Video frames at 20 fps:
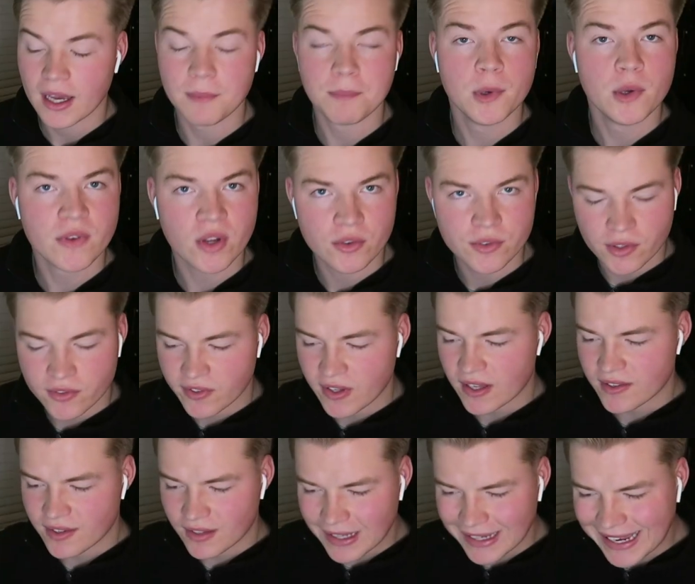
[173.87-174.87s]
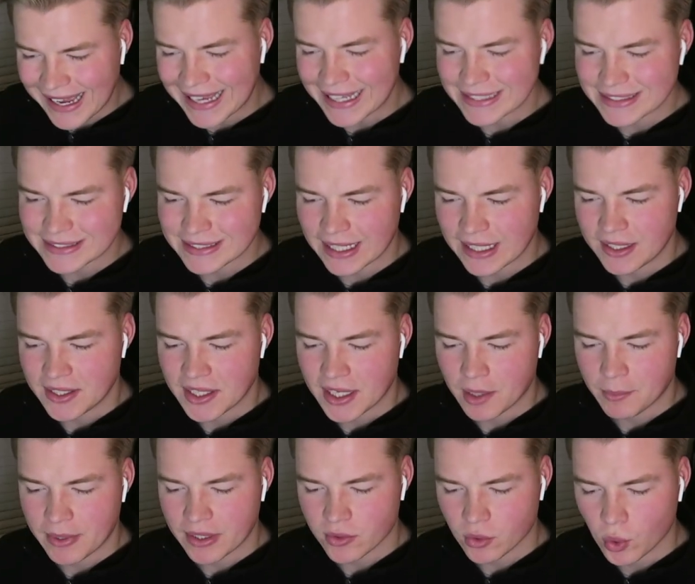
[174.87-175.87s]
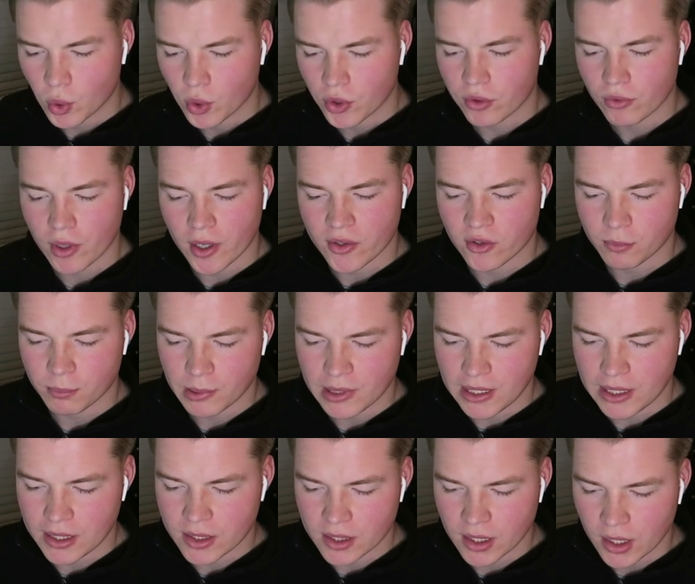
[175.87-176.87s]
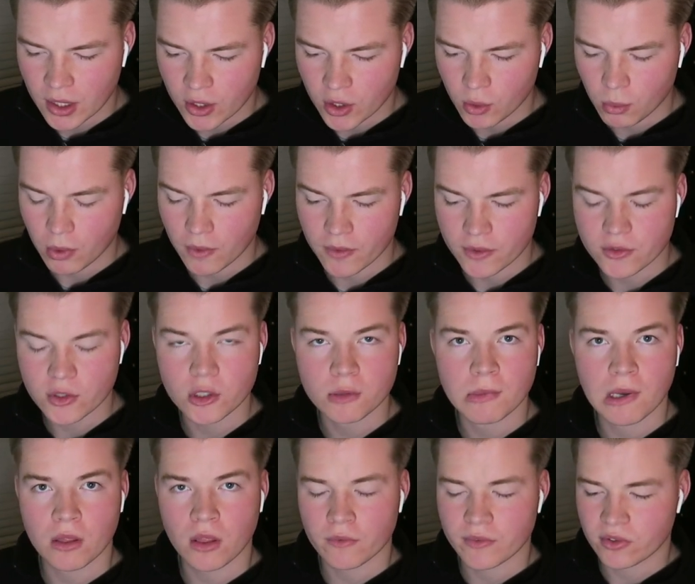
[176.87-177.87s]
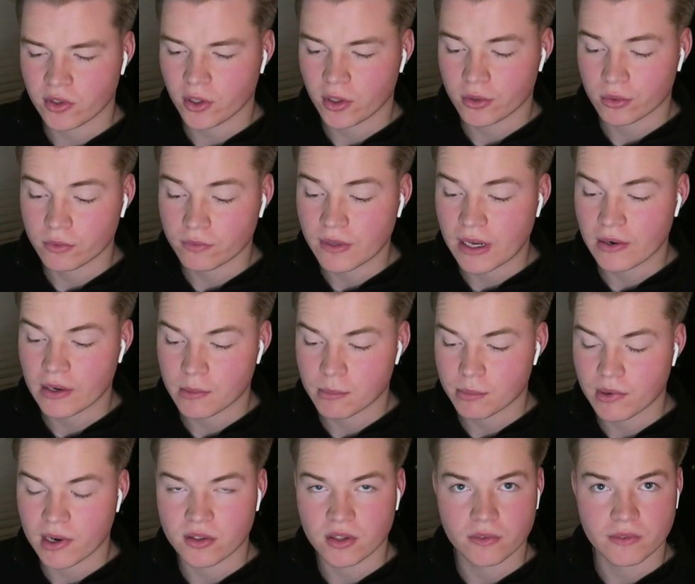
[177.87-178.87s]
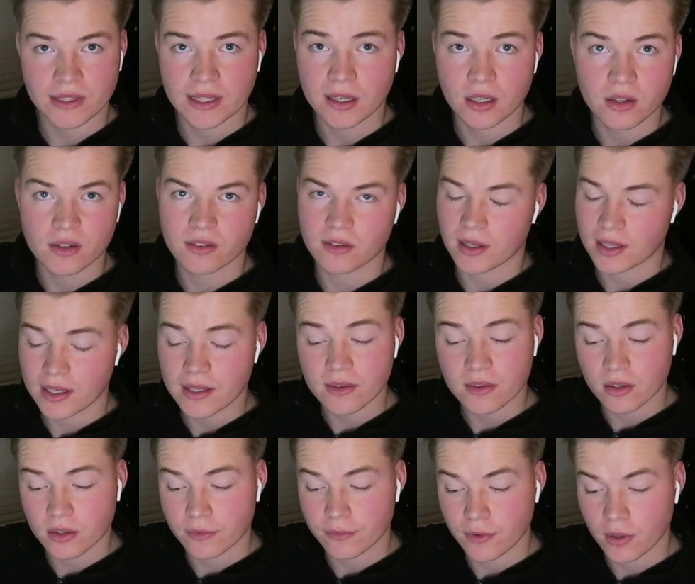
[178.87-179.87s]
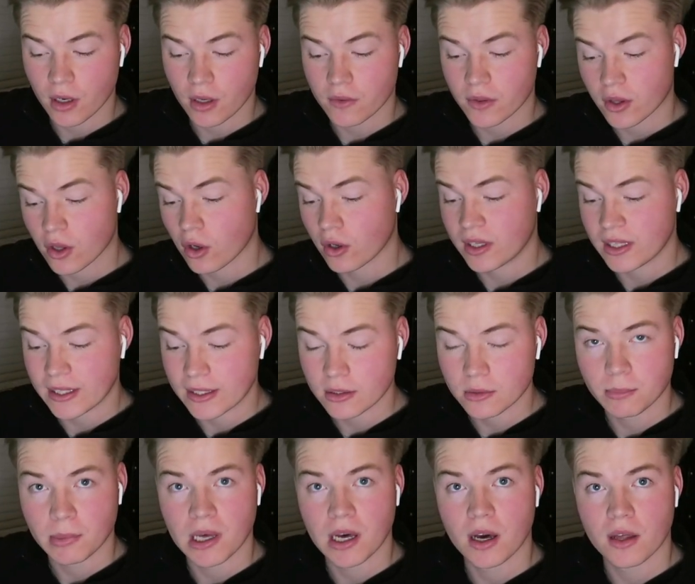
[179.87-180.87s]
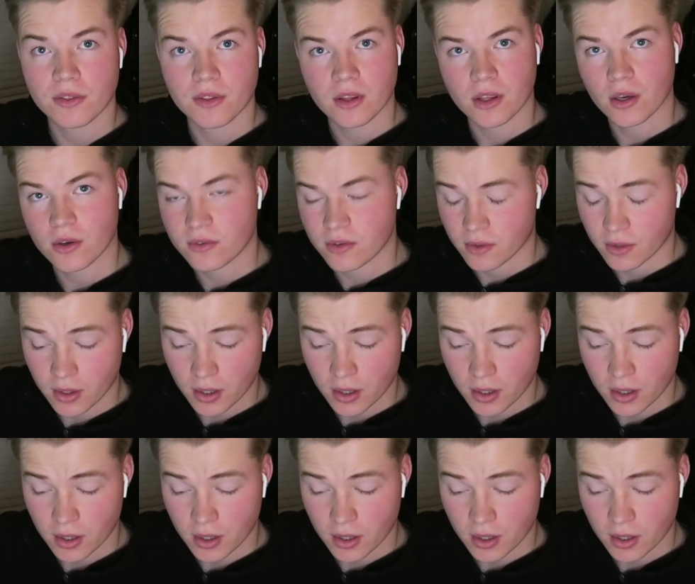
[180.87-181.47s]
Moving on to Saturday at Sandown, we had Authorised Speed, who won the 2-mile novice hurdle very impressively. It looks like he's going to follow the Connie Hill path and go to